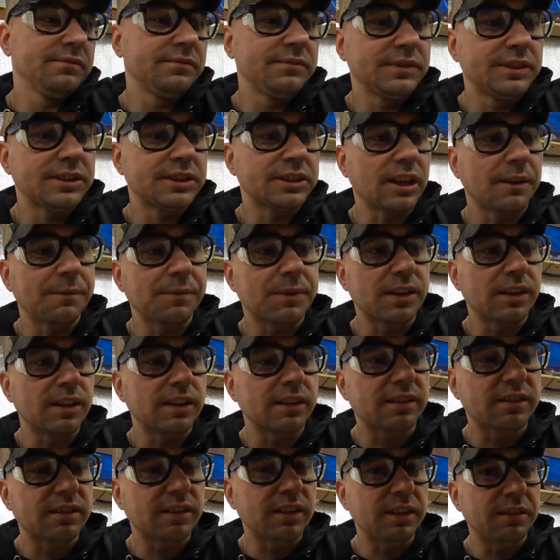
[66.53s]
something
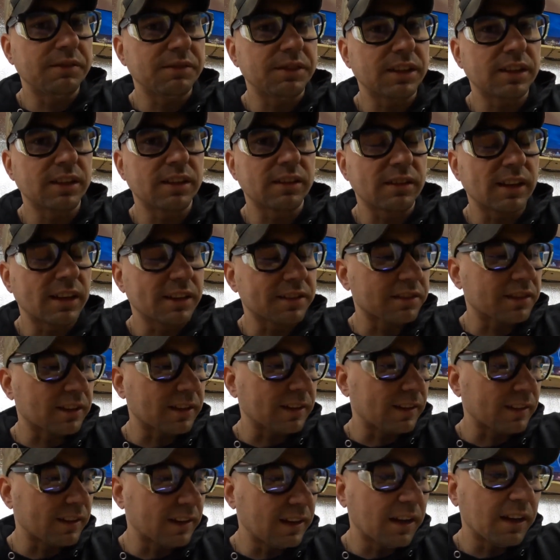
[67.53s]
that seems
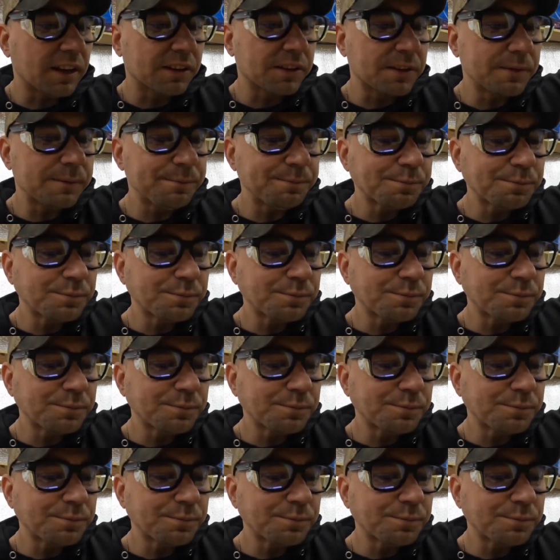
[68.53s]
interesting, I guess.